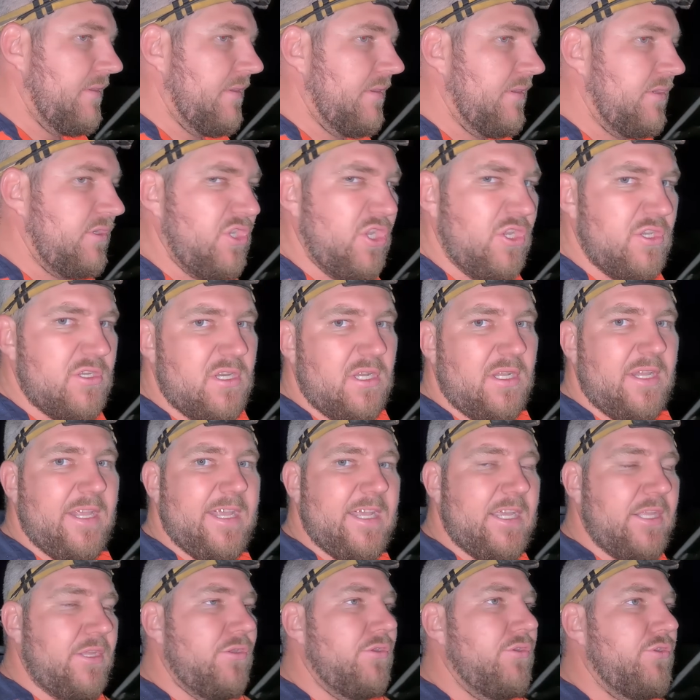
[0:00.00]
Use a link
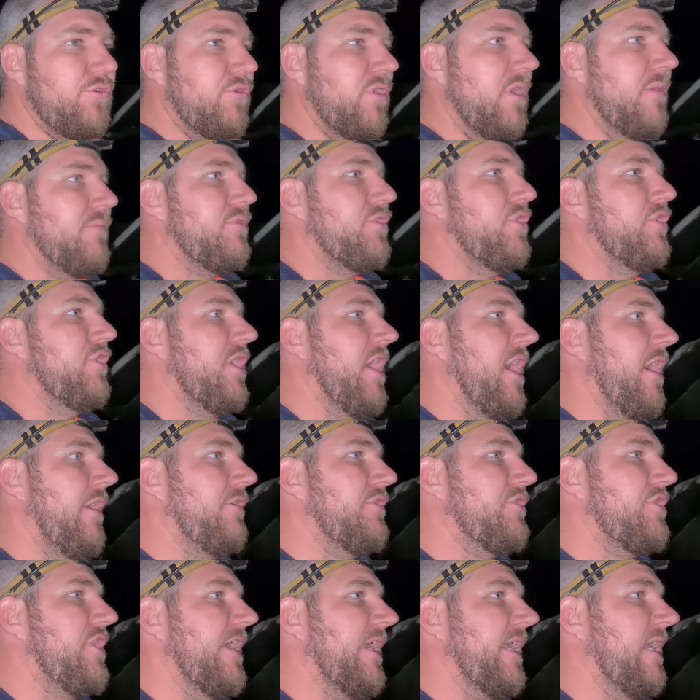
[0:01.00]
in the description. Go and
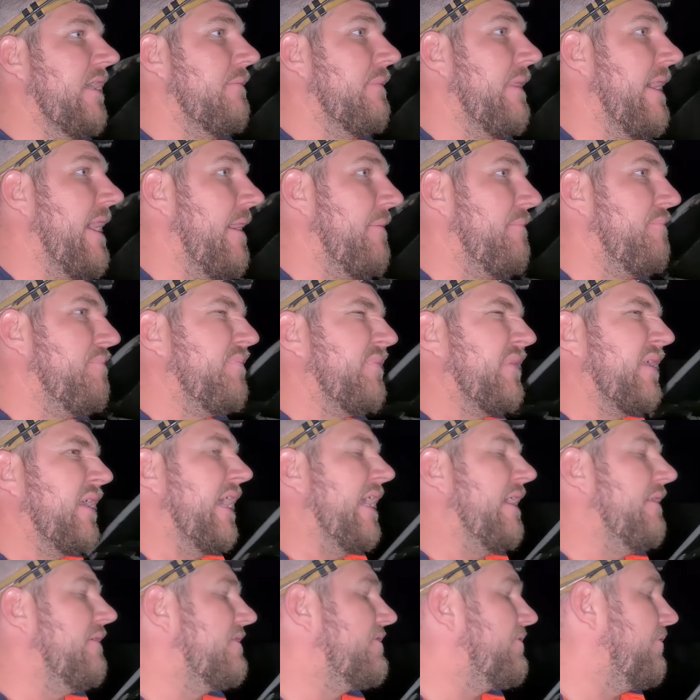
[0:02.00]
check him out.
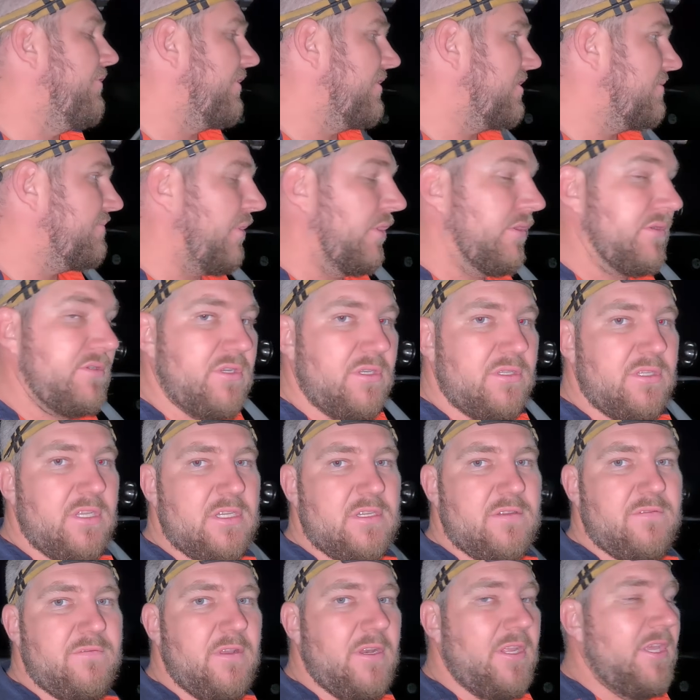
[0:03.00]
He sort of sponsored this
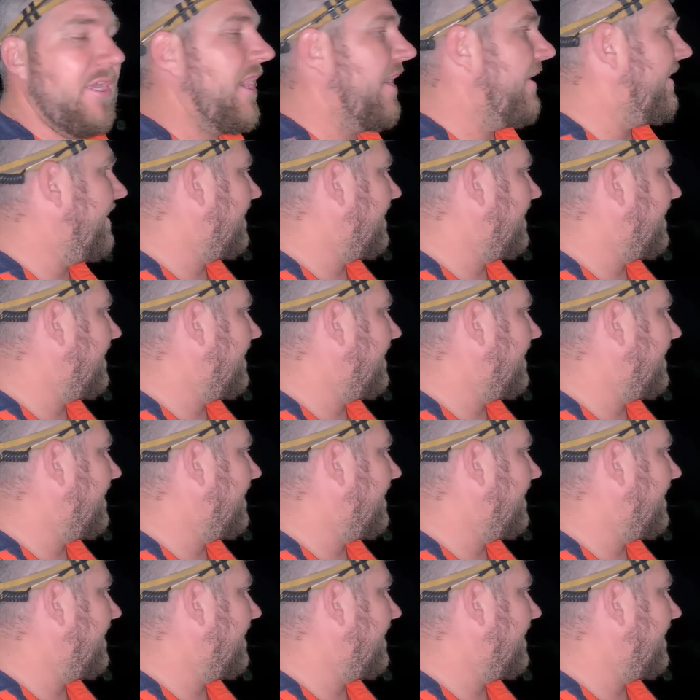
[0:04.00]
video.